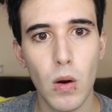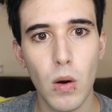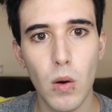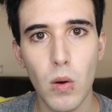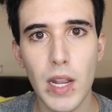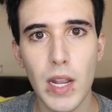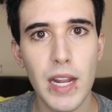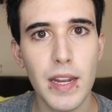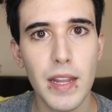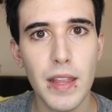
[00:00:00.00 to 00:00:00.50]

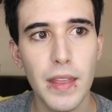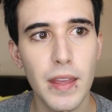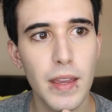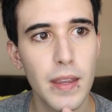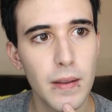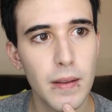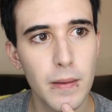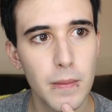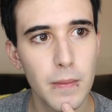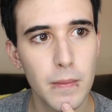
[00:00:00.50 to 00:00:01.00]
or
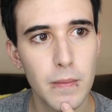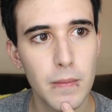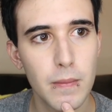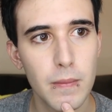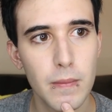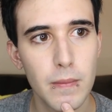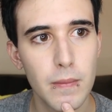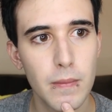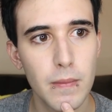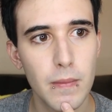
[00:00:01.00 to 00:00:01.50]
anything
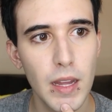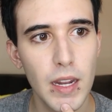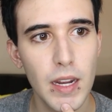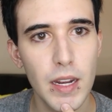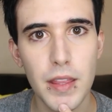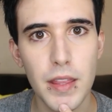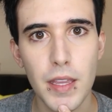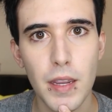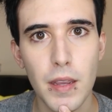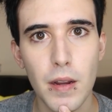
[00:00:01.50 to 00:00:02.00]

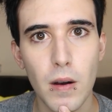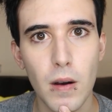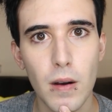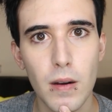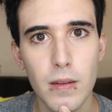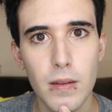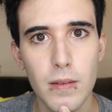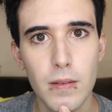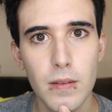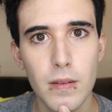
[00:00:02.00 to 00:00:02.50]
anything at
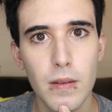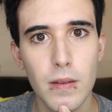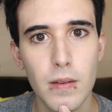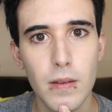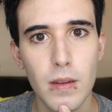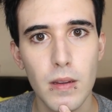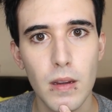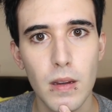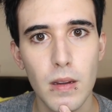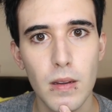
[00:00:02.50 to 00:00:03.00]
all,
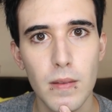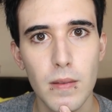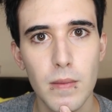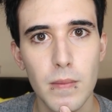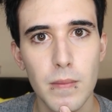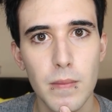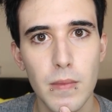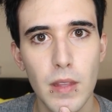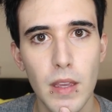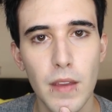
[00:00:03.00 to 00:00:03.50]

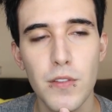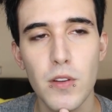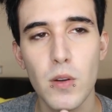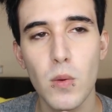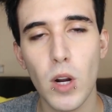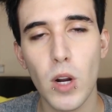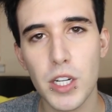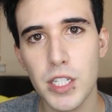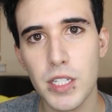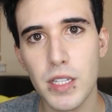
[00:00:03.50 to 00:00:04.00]
if
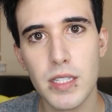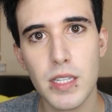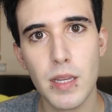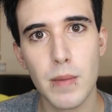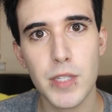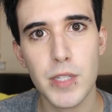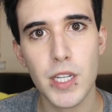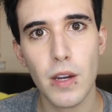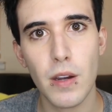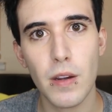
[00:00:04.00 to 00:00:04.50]
you're watching this
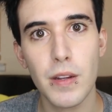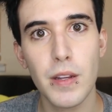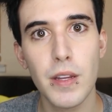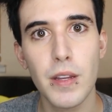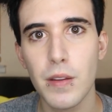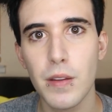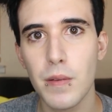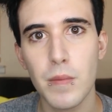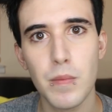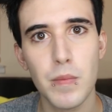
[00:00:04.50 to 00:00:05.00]
MCR,
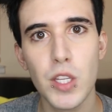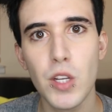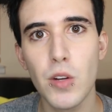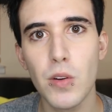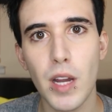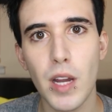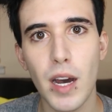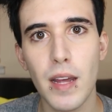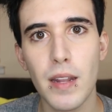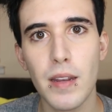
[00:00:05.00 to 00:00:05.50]

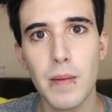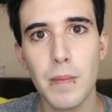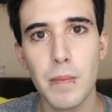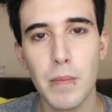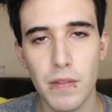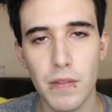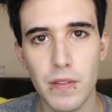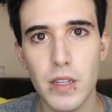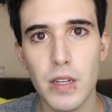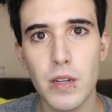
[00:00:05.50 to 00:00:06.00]
you're not.
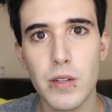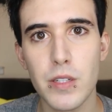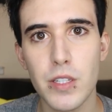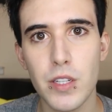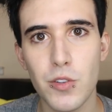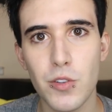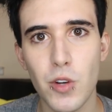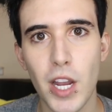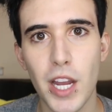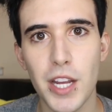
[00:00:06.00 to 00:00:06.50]
My videos
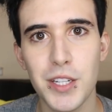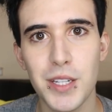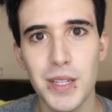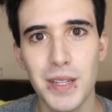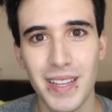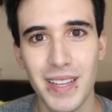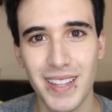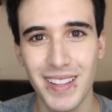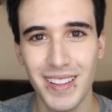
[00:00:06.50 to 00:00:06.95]
are trash.